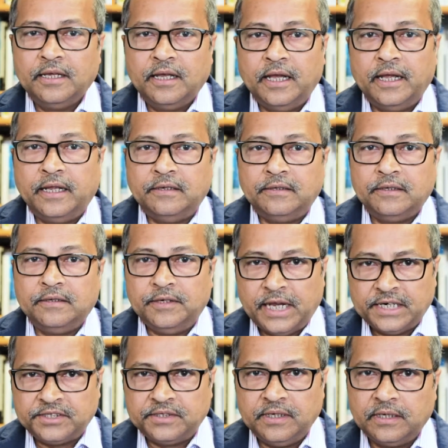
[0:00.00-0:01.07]
and
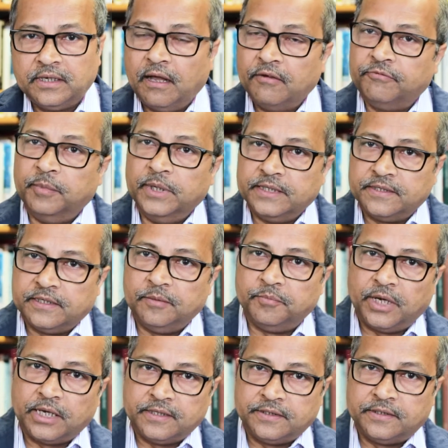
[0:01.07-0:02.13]
national governments in
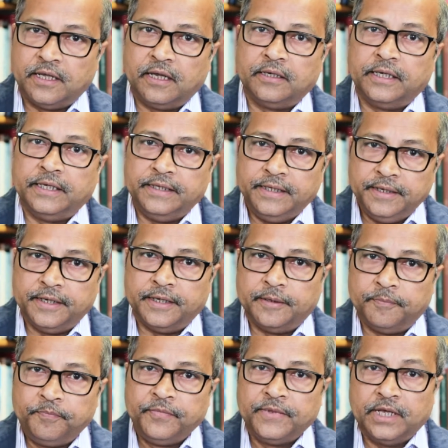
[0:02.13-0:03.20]
Pakistan and
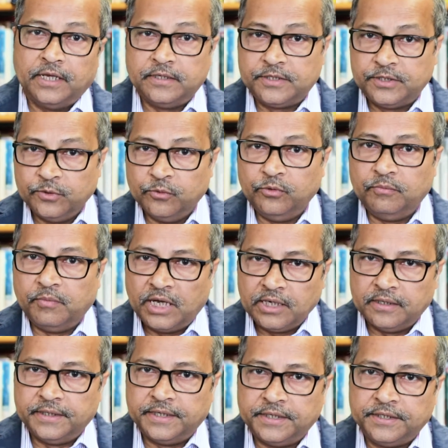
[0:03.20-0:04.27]
India, and soon
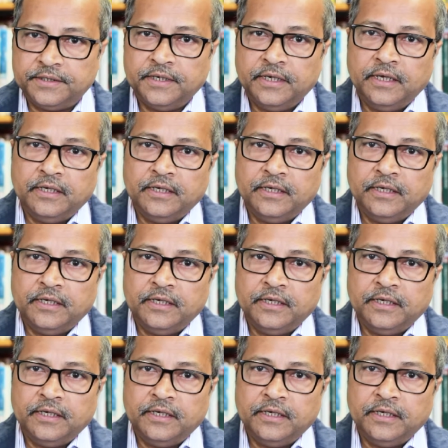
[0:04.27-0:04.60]
Bangladesh,